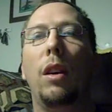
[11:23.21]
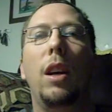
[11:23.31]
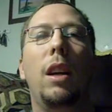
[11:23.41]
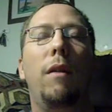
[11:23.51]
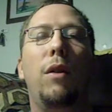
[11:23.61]

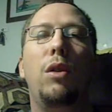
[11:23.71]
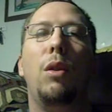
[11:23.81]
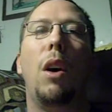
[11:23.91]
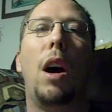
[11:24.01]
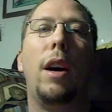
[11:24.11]
If you're too
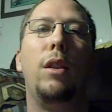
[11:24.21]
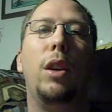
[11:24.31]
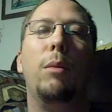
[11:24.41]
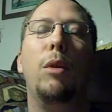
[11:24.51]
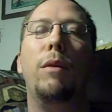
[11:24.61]
hot, you can
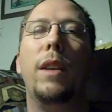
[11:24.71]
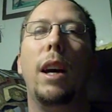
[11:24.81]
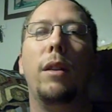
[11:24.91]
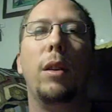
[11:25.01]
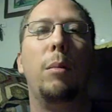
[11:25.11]
move down
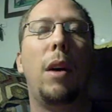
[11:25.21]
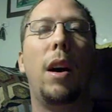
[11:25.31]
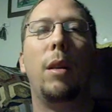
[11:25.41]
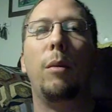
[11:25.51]
to the bottom.